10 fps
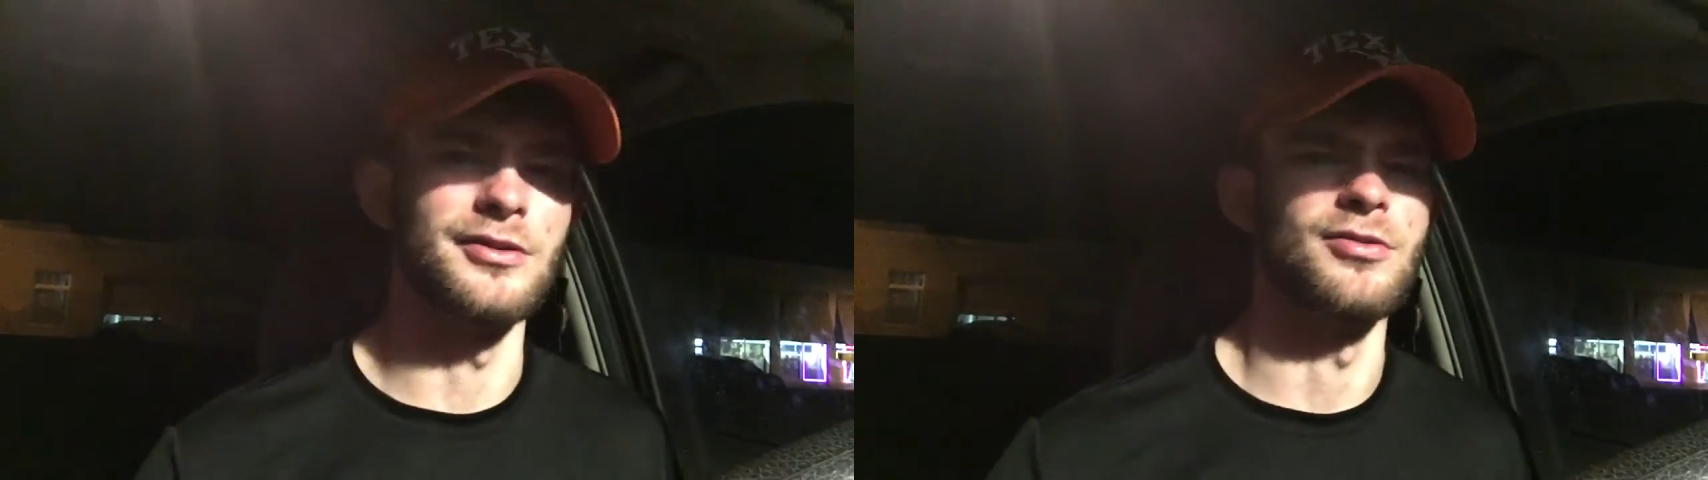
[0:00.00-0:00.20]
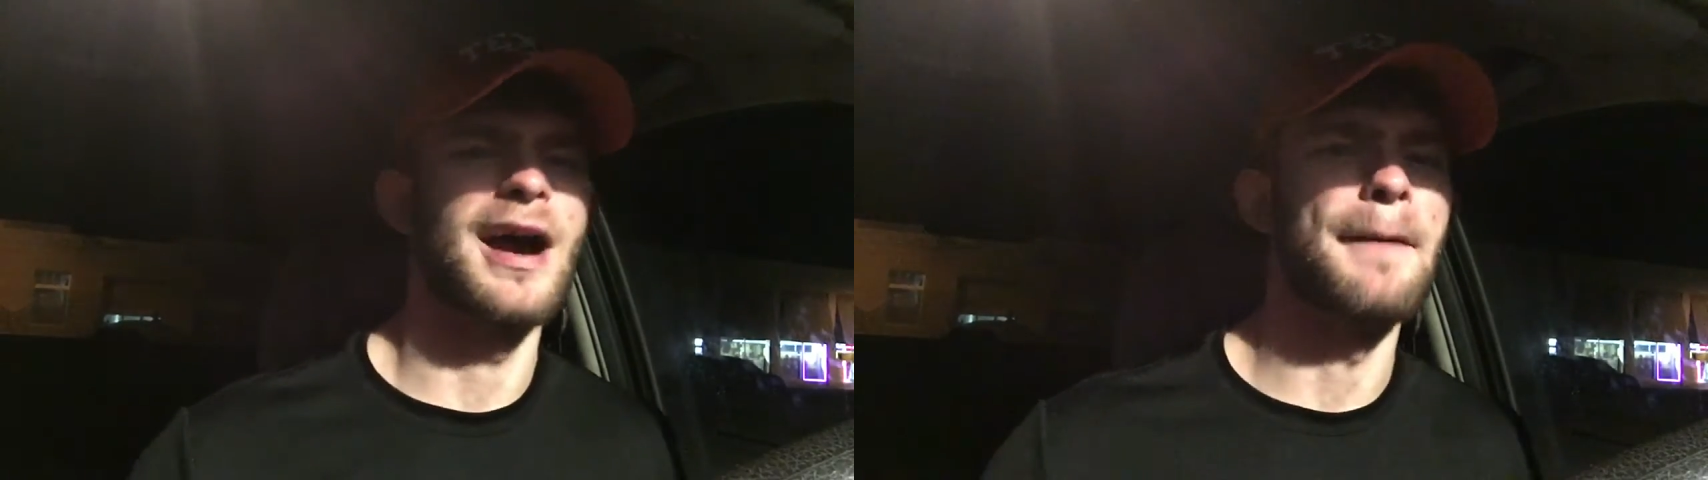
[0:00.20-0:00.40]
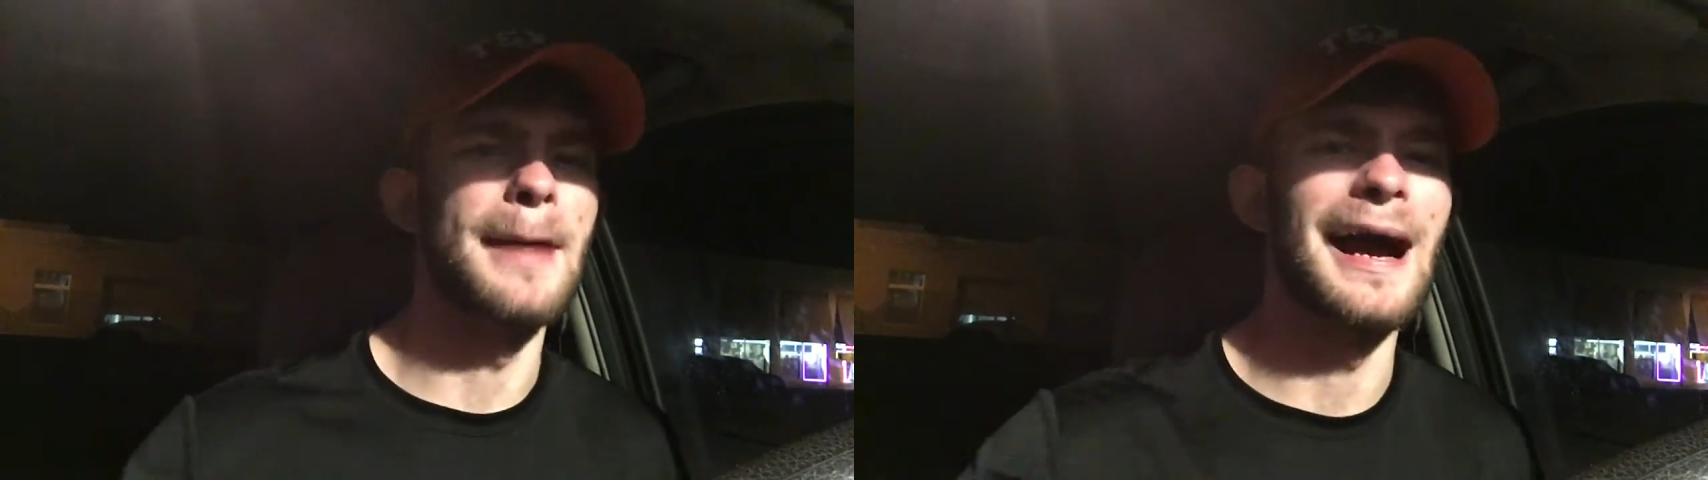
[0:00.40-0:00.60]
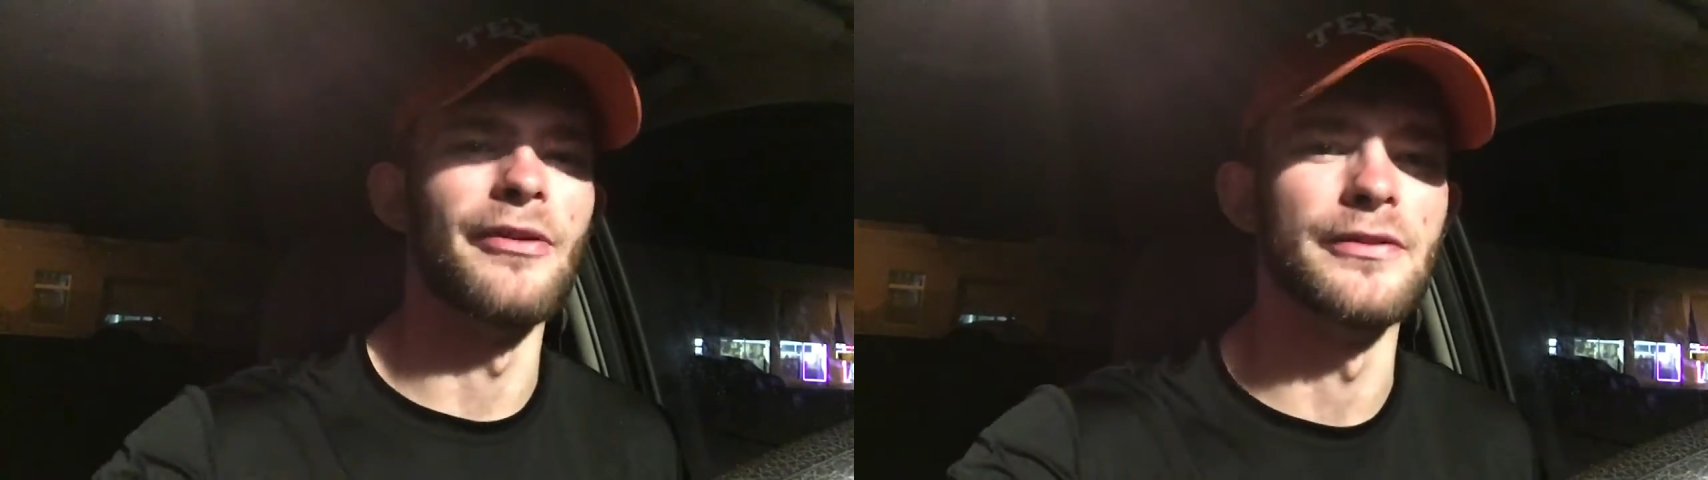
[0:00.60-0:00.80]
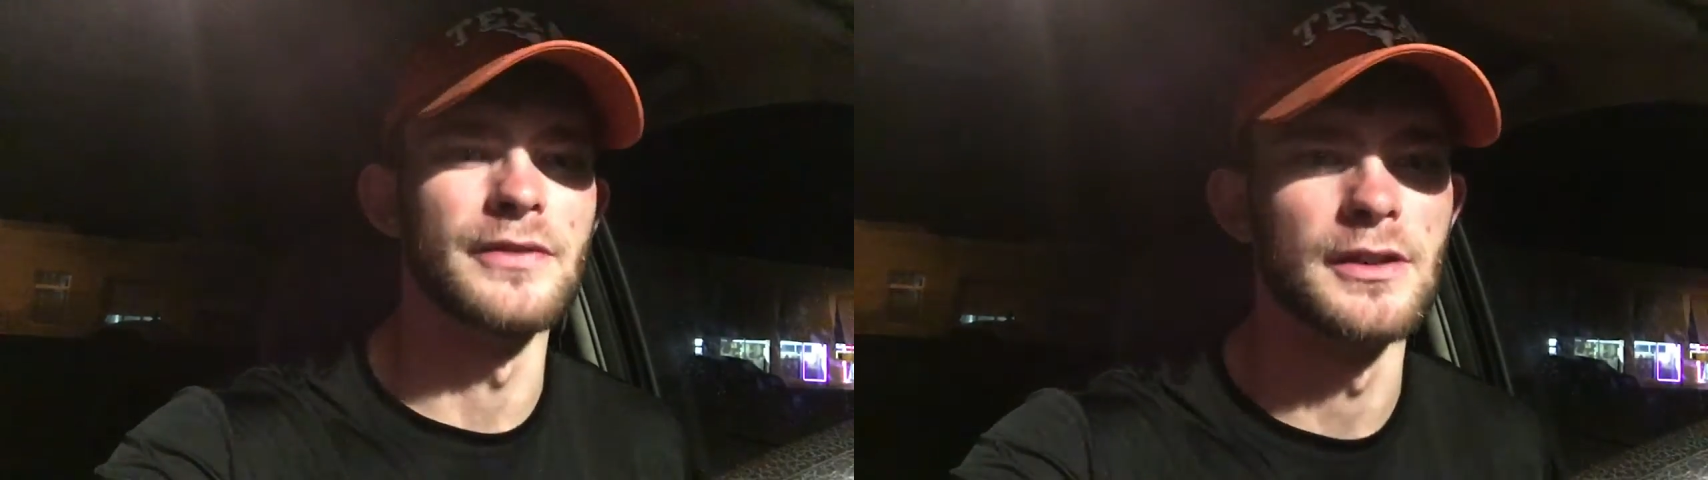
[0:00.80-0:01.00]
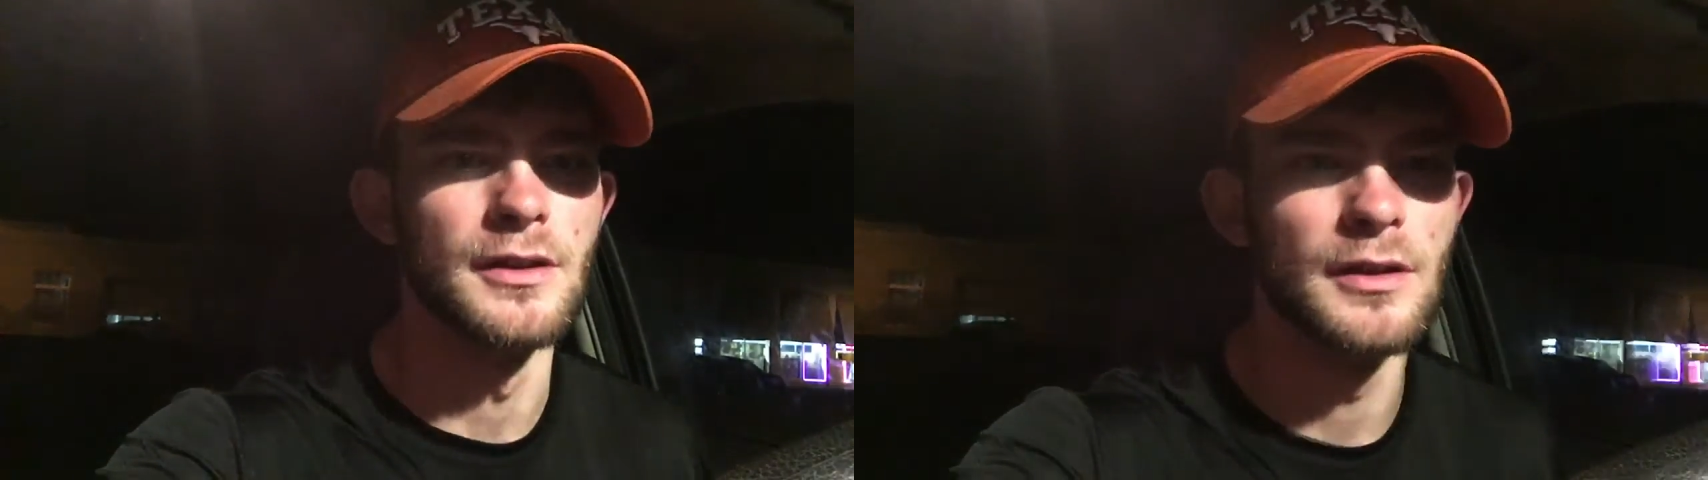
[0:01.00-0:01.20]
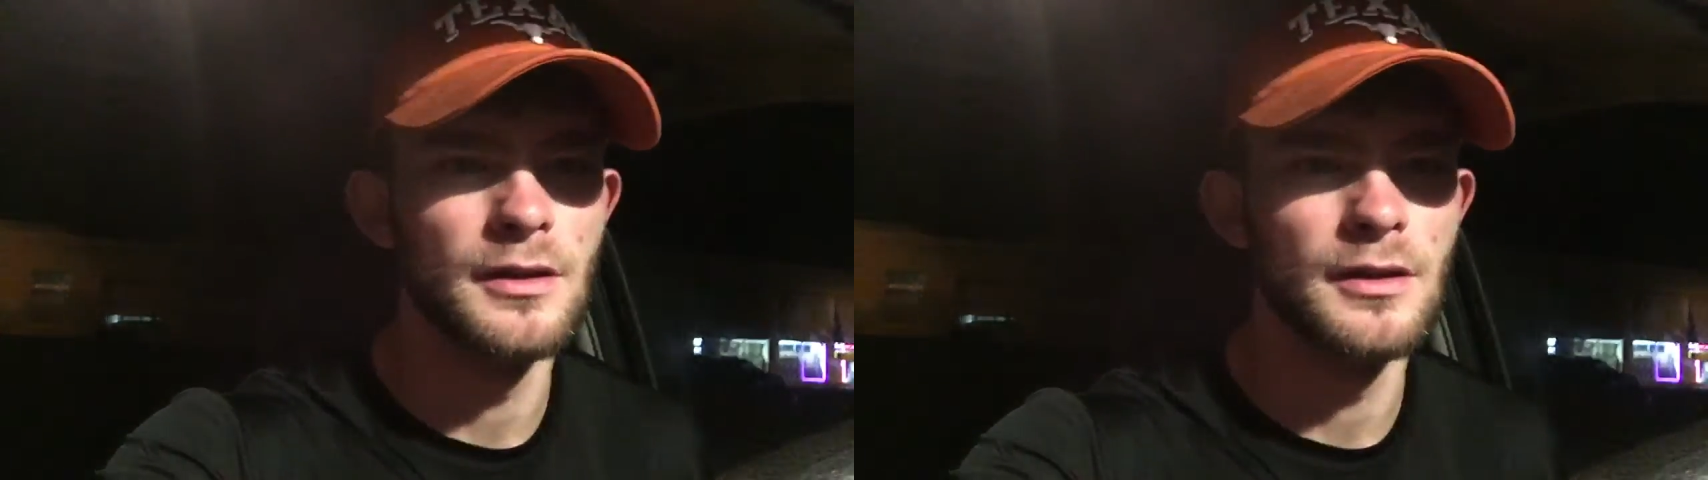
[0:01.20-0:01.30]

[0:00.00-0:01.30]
you. I'm out of here.